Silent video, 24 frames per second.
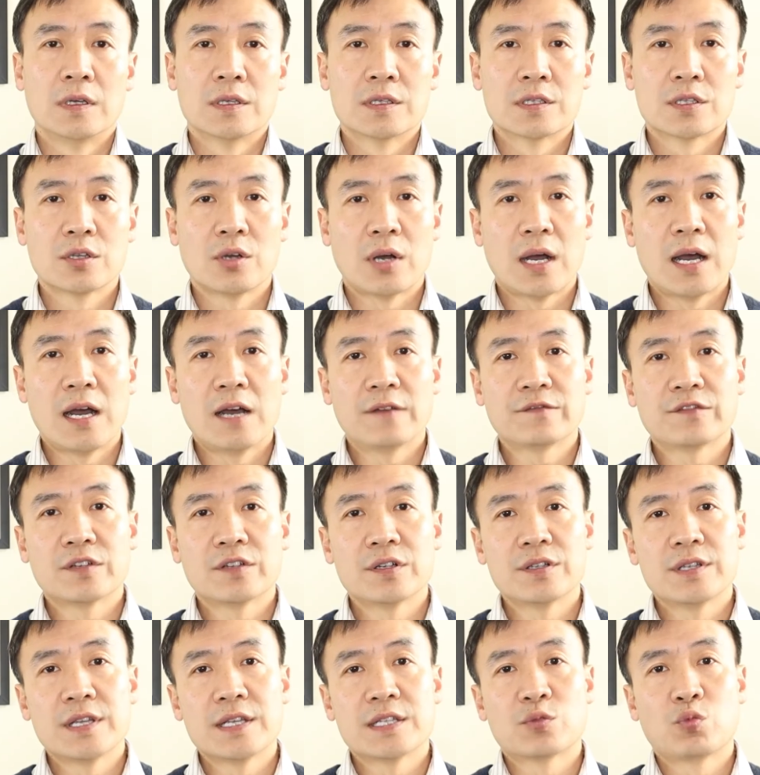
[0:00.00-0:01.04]
So
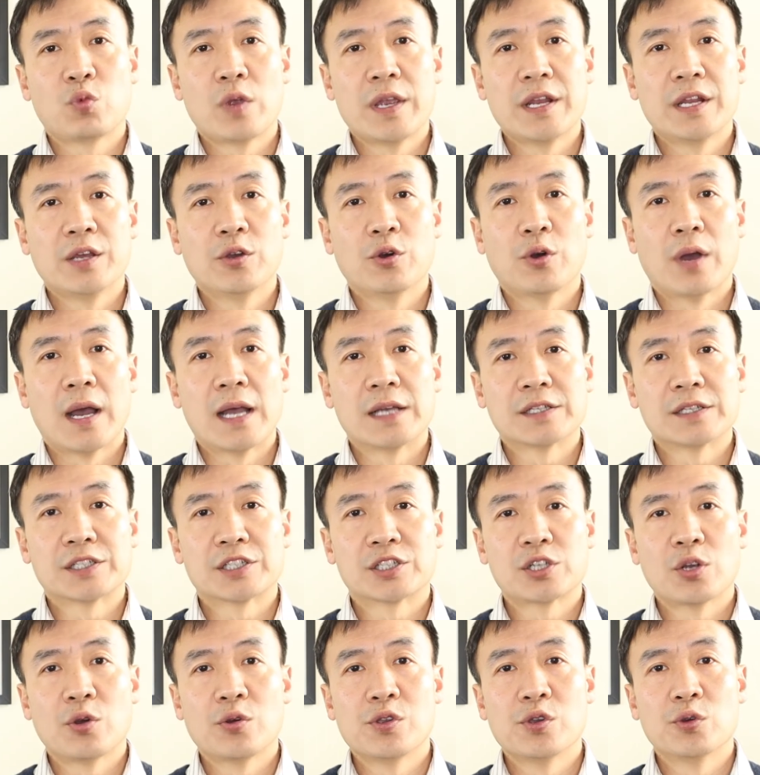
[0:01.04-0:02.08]
after this video, I
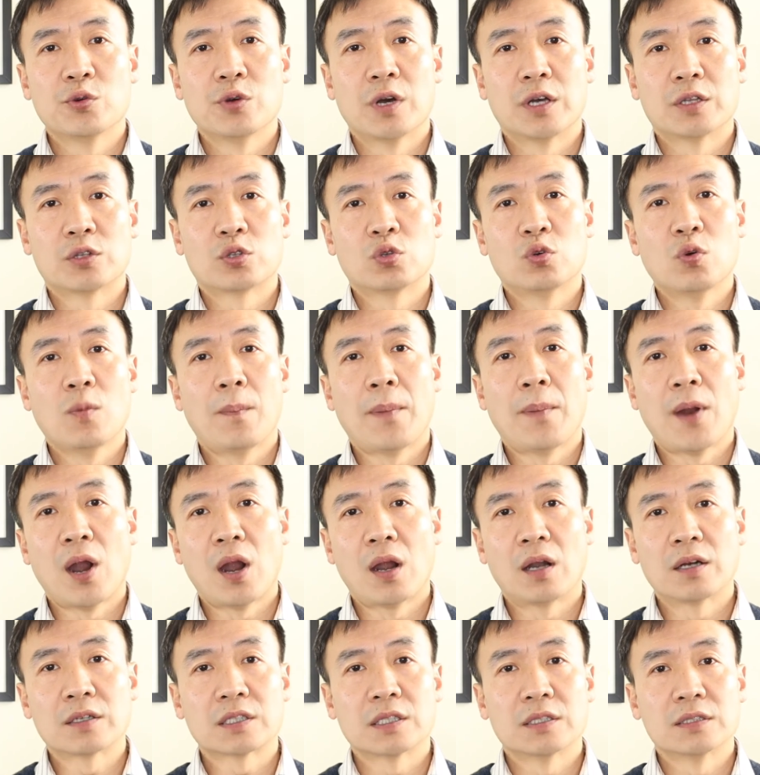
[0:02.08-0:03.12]
show you a
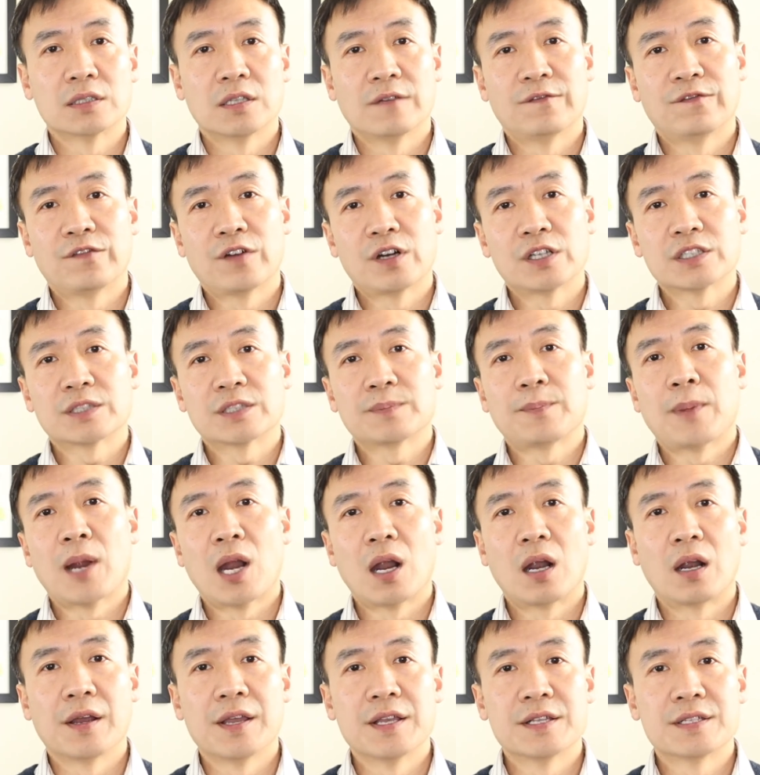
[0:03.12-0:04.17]
two-part. The first
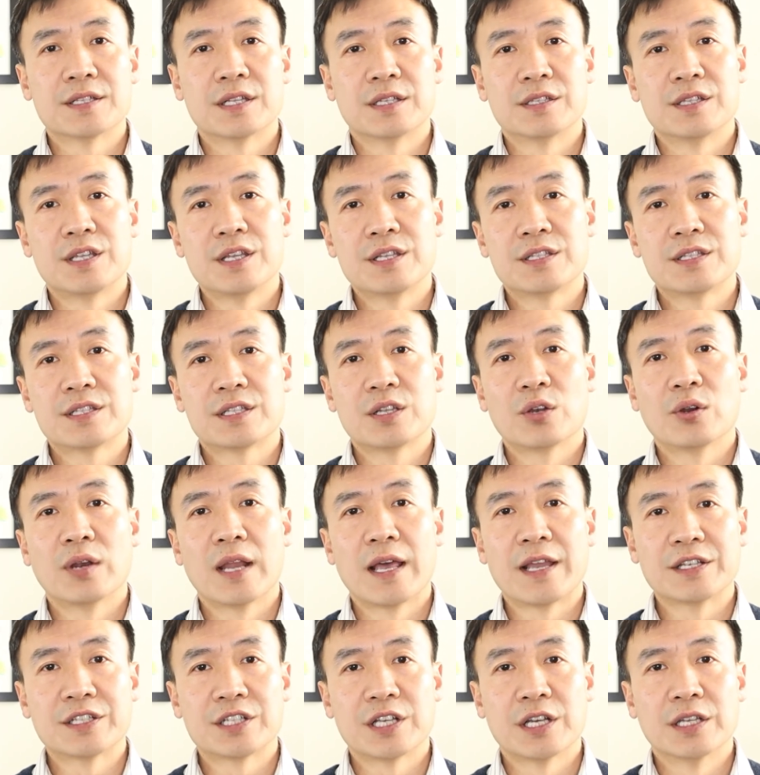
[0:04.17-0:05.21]
part is the
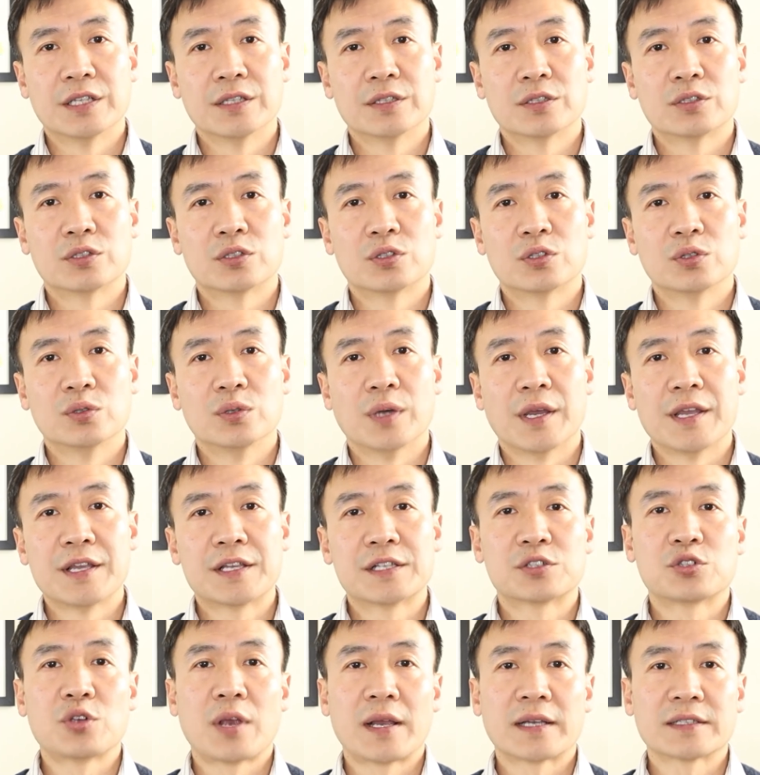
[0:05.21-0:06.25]
distillation to
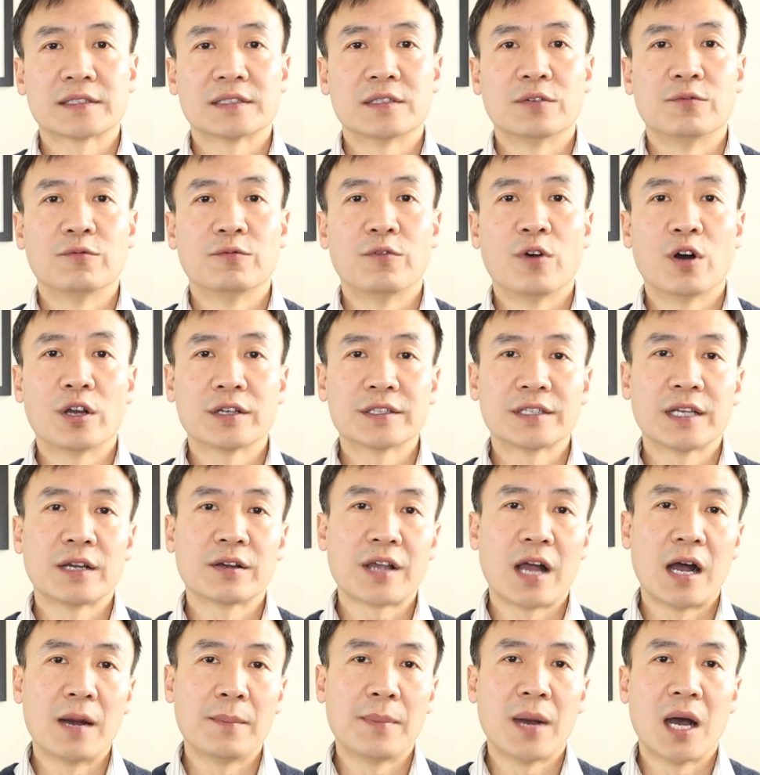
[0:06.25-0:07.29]
extract the volatile
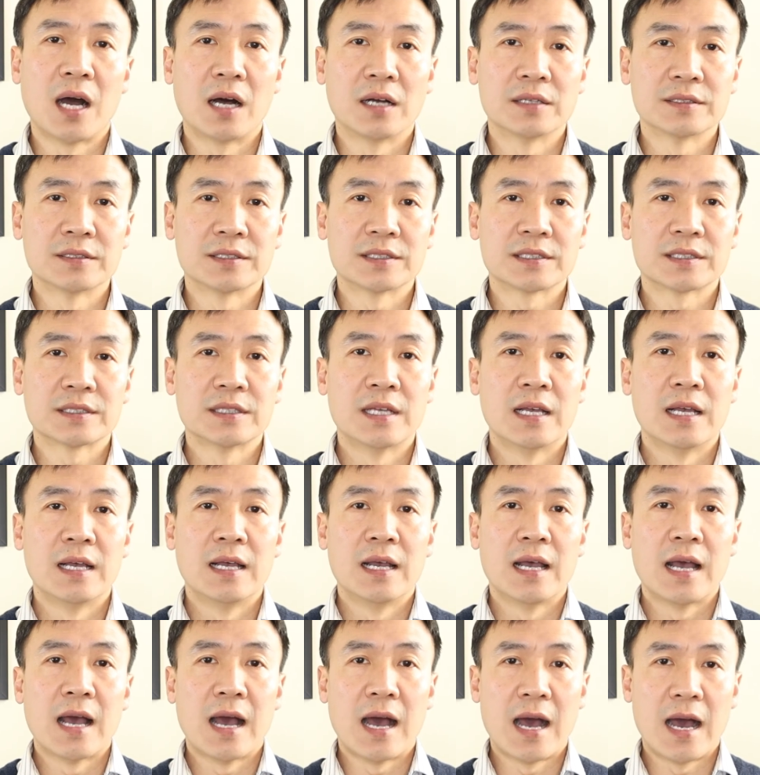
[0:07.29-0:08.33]
compounds
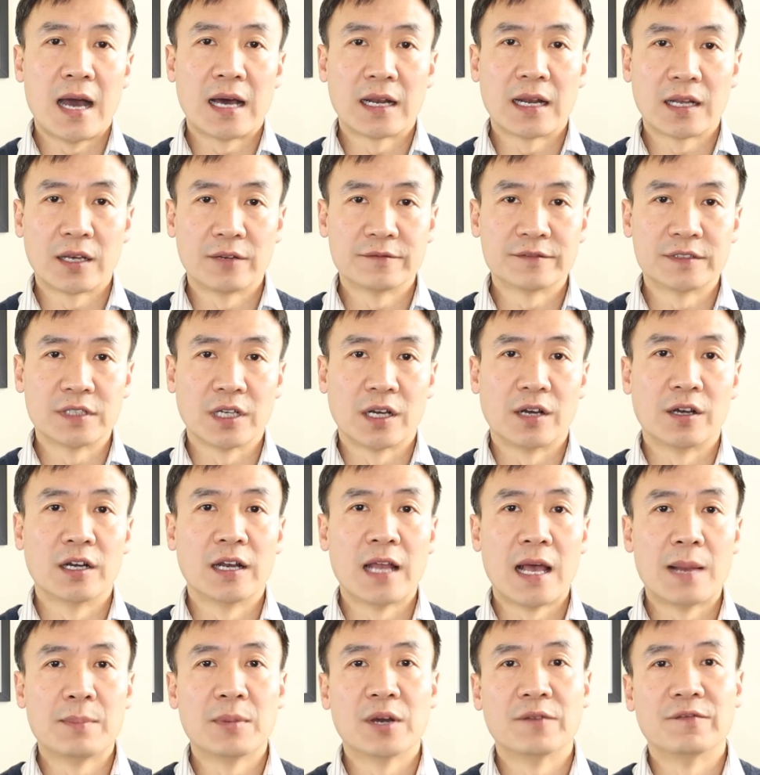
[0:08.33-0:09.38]
out of the
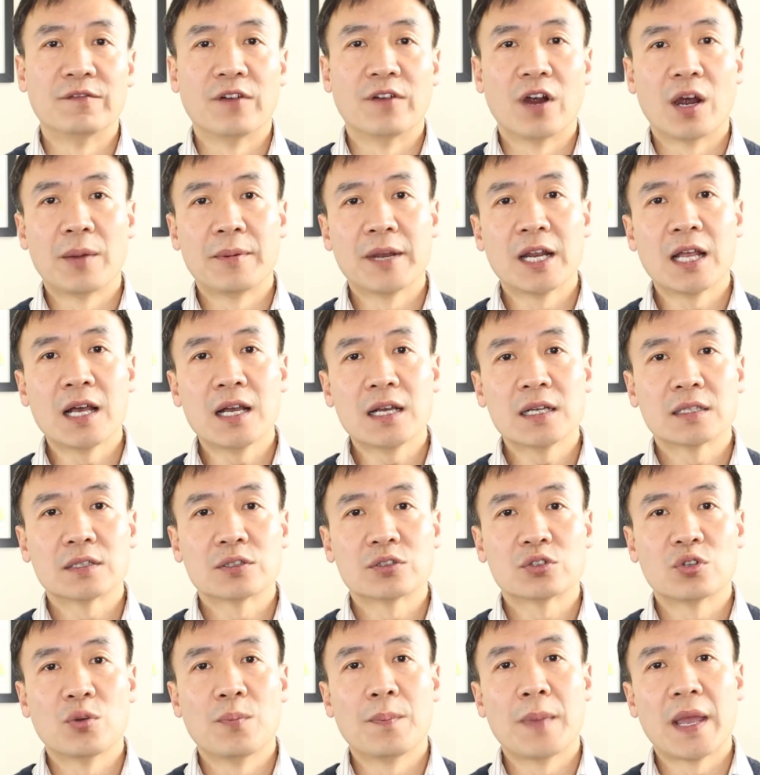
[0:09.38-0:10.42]
lemon verbena
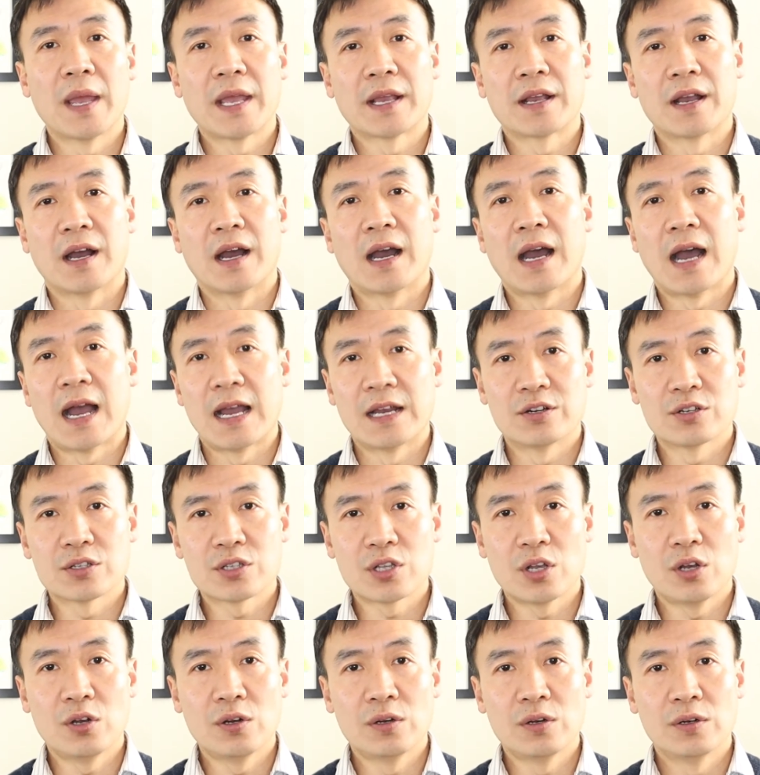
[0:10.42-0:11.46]
to make
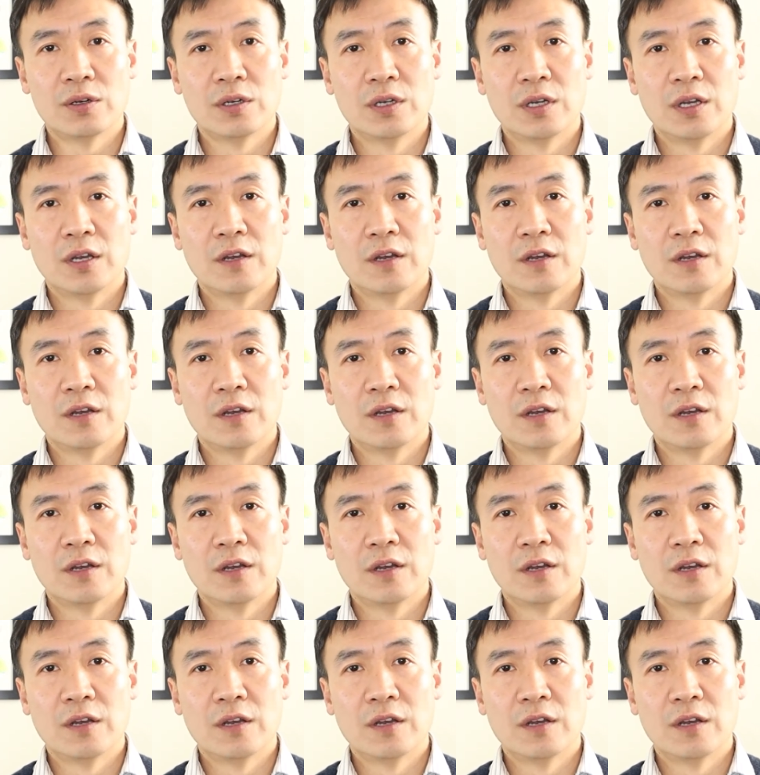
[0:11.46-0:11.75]
hydrosol